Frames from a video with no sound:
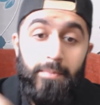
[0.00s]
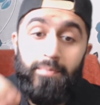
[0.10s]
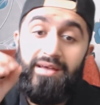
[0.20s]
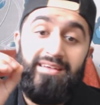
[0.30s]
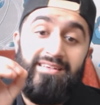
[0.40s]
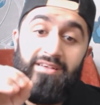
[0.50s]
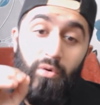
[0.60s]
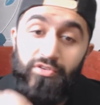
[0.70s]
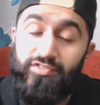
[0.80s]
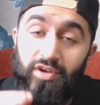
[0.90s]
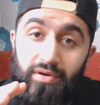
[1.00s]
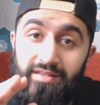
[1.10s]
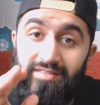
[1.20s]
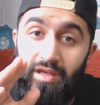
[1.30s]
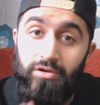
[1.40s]
But he also
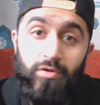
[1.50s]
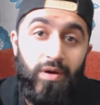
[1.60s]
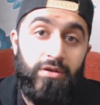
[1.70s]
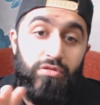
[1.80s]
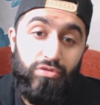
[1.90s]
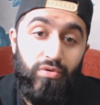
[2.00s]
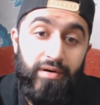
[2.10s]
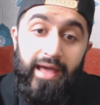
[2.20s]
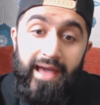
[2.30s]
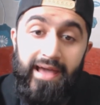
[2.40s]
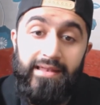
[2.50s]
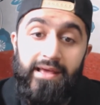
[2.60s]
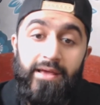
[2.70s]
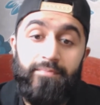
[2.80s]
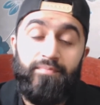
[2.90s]
is the only one who thought ahead